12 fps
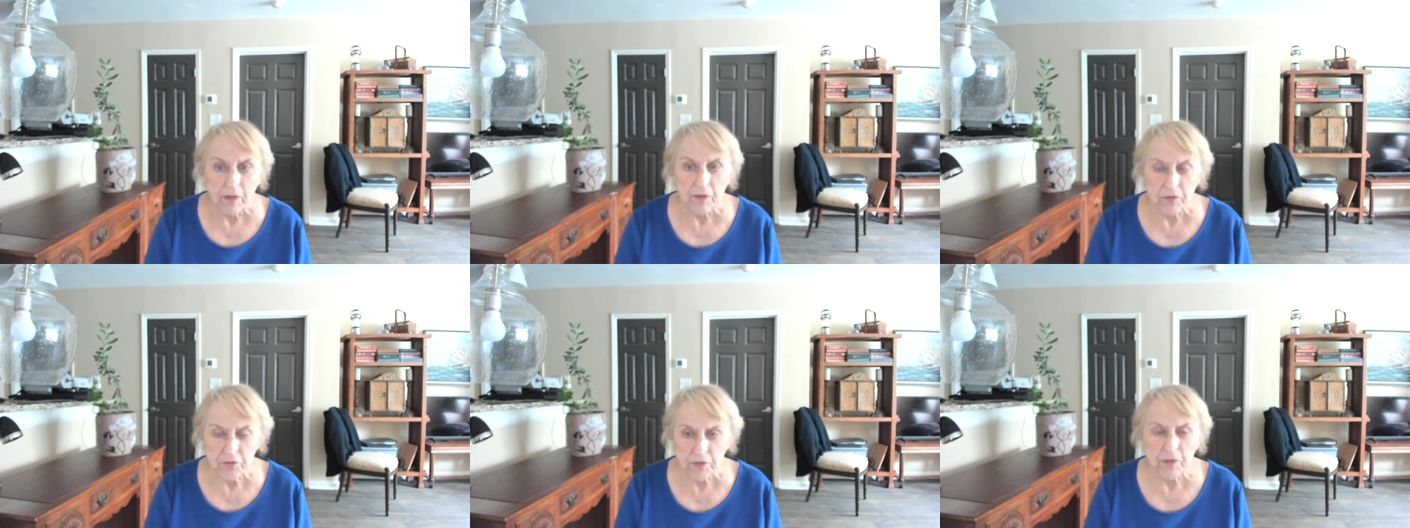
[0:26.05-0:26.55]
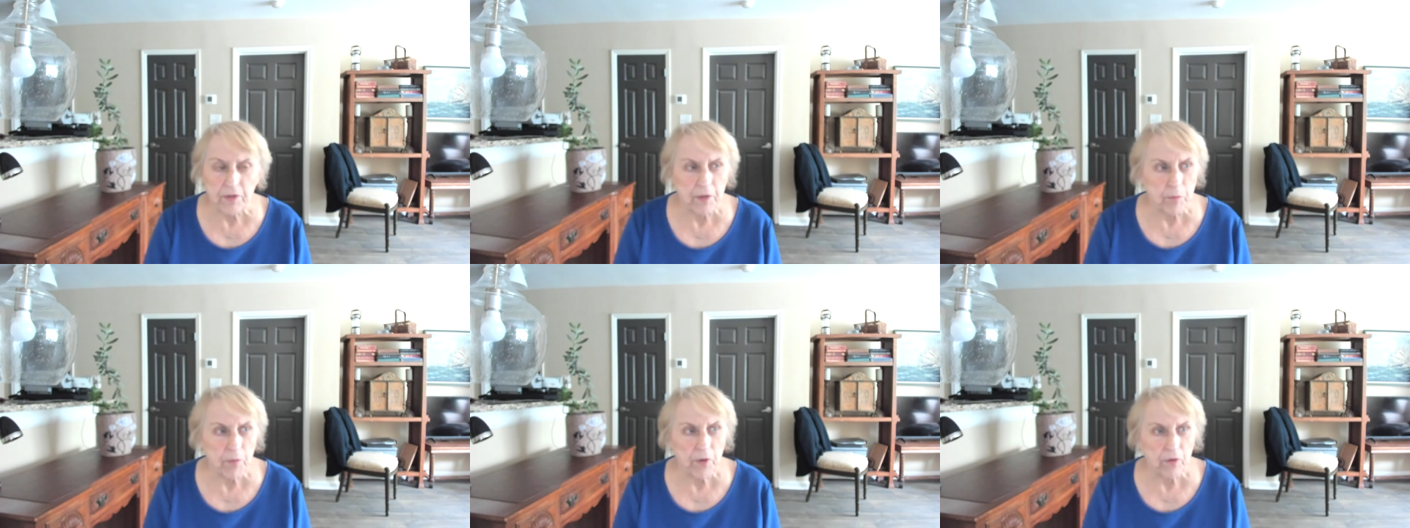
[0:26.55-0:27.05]
see the
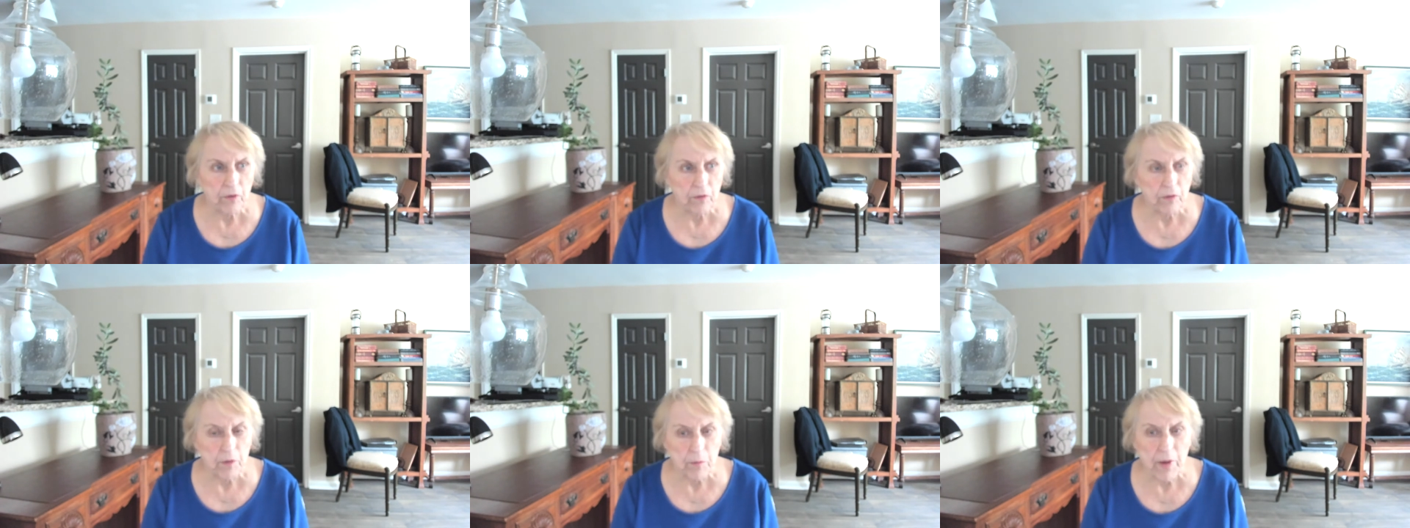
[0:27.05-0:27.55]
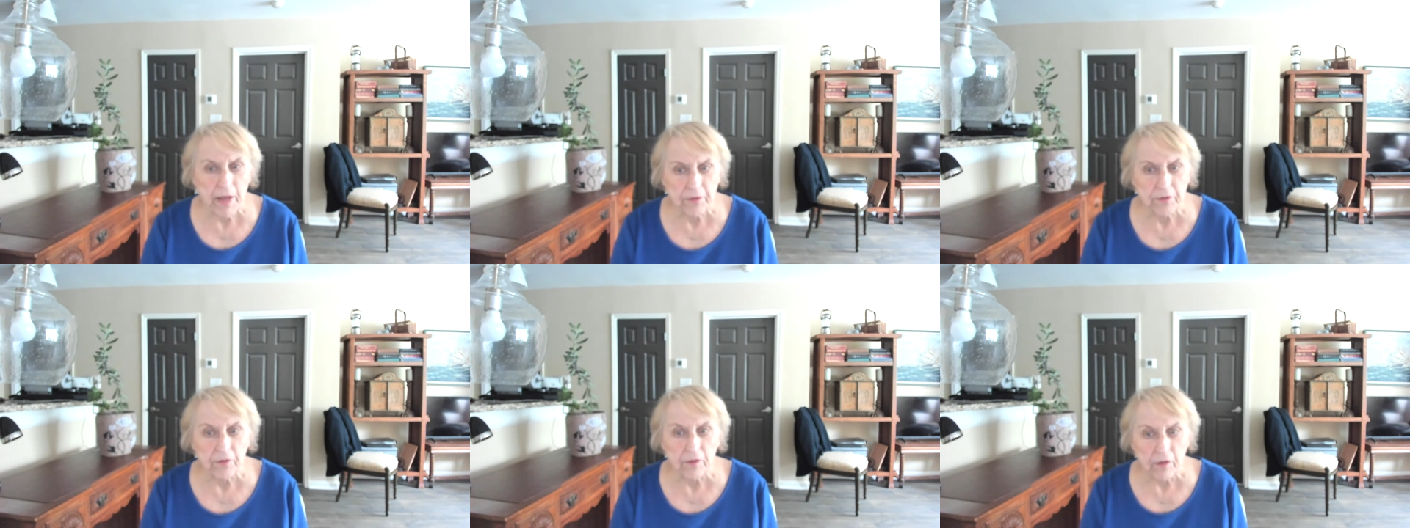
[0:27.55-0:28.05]
American
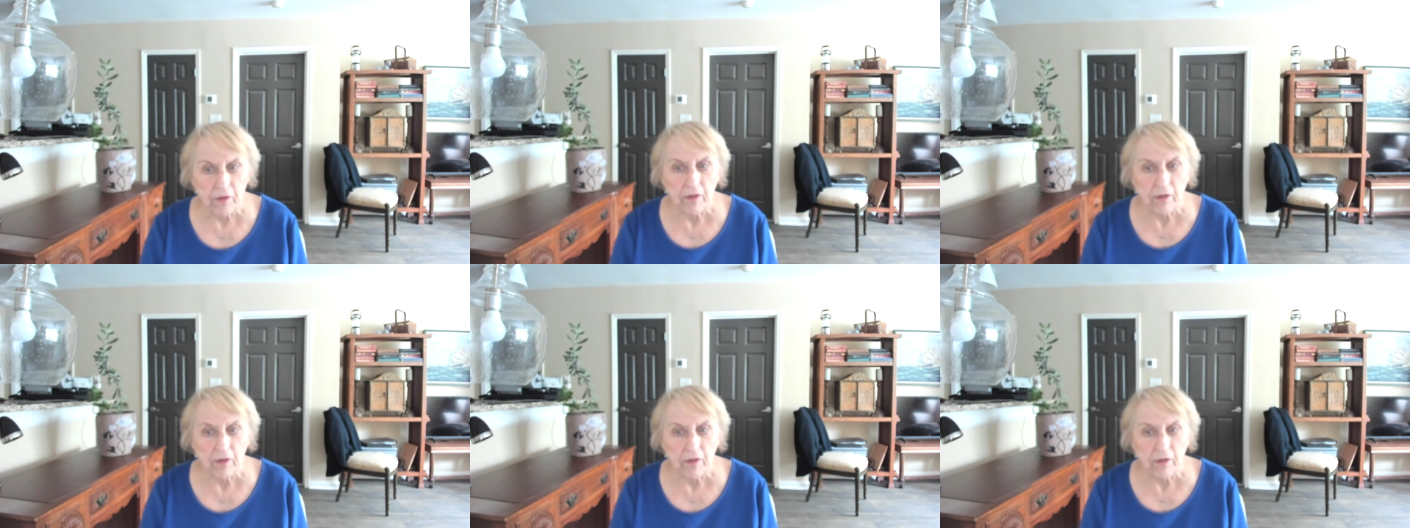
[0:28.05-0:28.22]
commander